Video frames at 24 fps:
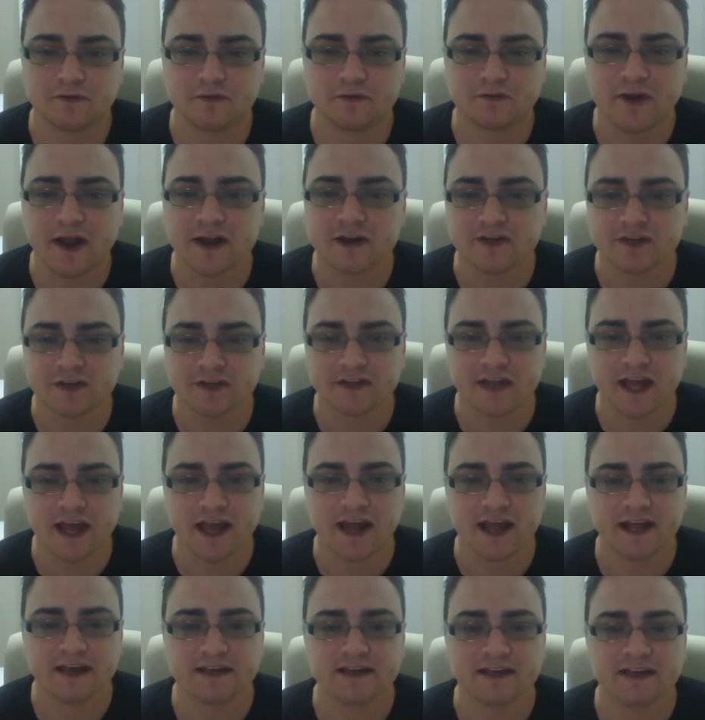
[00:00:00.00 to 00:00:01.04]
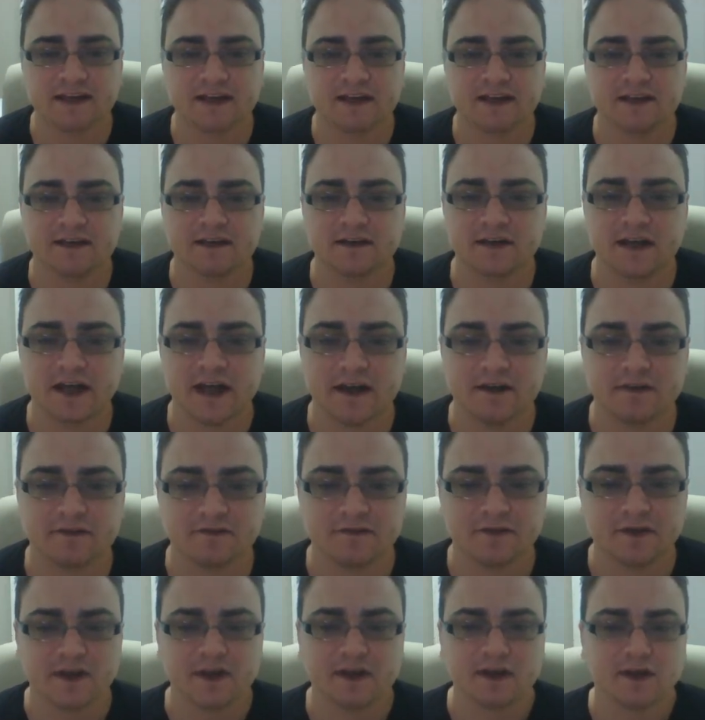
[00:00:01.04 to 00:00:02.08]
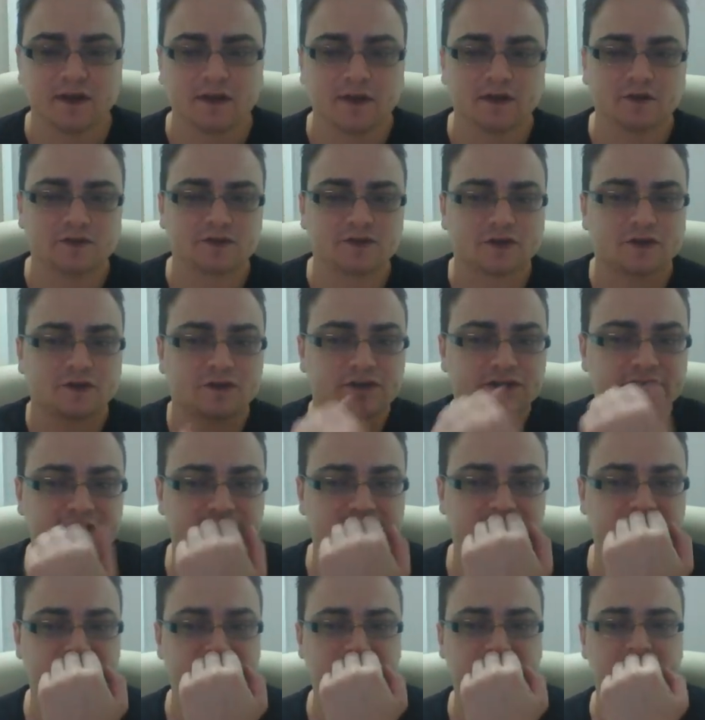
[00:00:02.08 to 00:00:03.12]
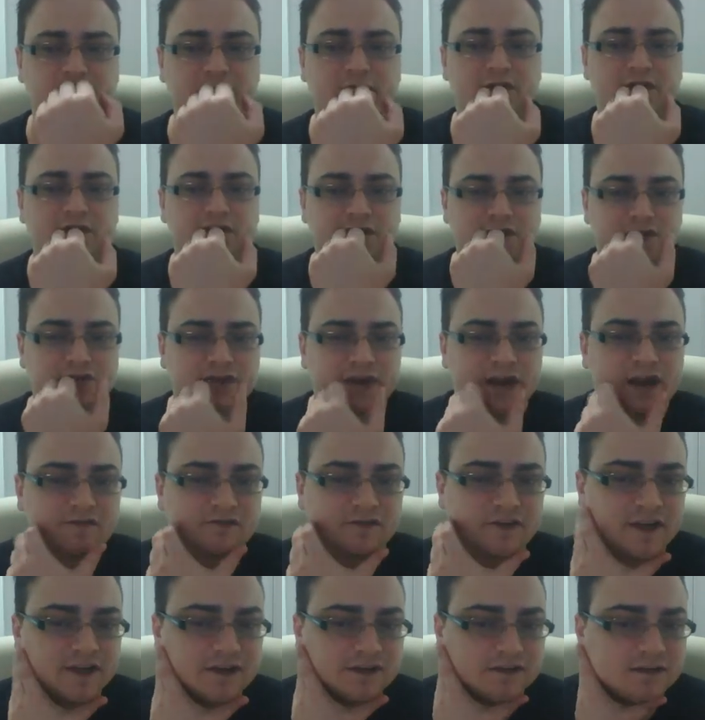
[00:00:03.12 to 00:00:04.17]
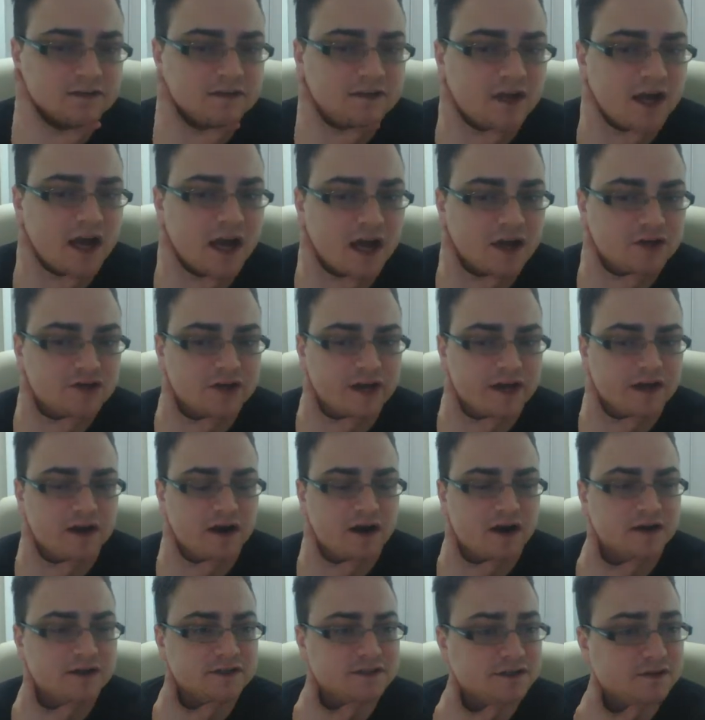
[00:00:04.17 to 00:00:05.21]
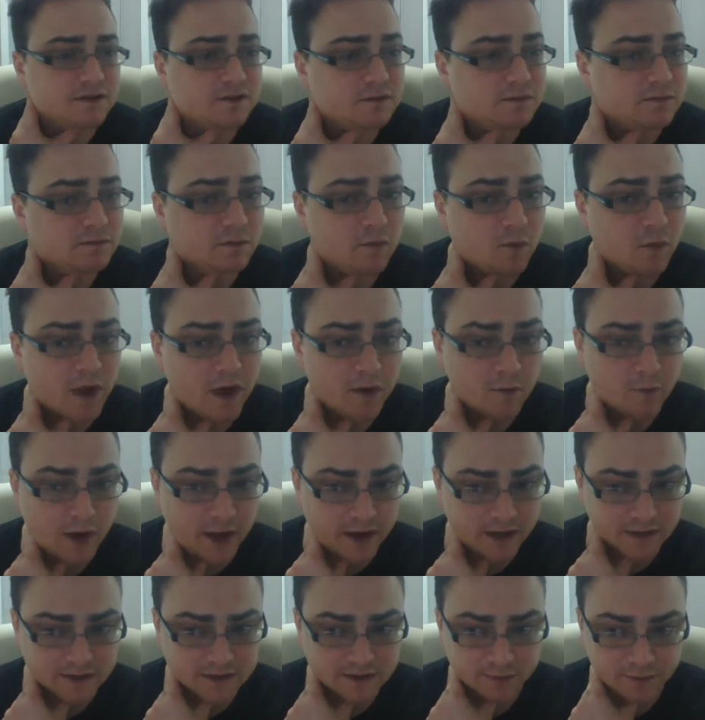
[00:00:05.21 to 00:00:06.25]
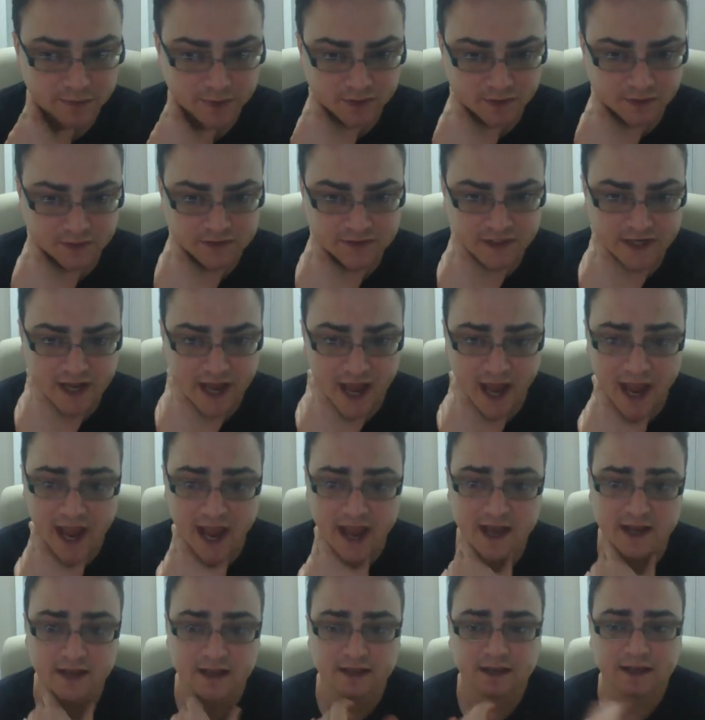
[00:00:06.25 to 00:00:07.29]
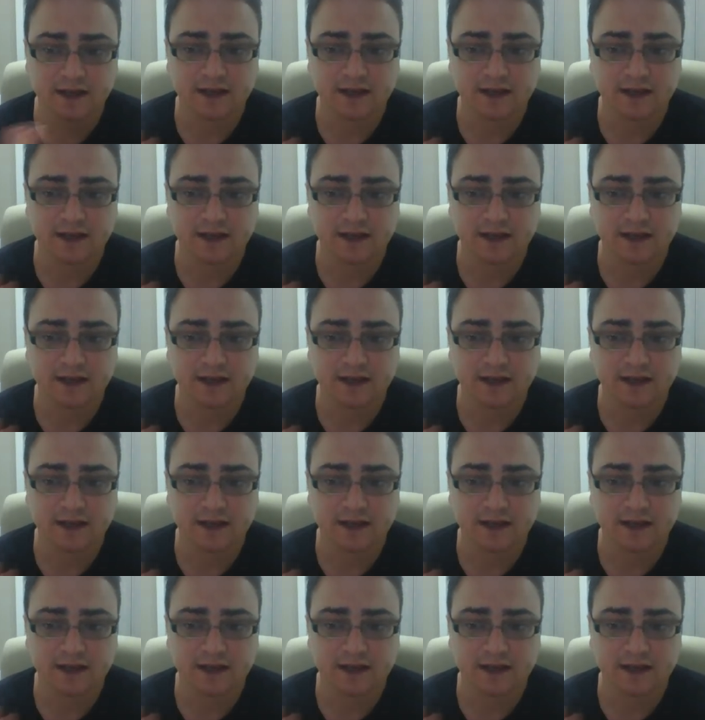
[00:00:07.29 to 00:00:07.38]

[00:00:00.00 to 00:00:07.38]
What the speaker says: Fred took that idea and kind of turned the traveling train cars, and wanted to build a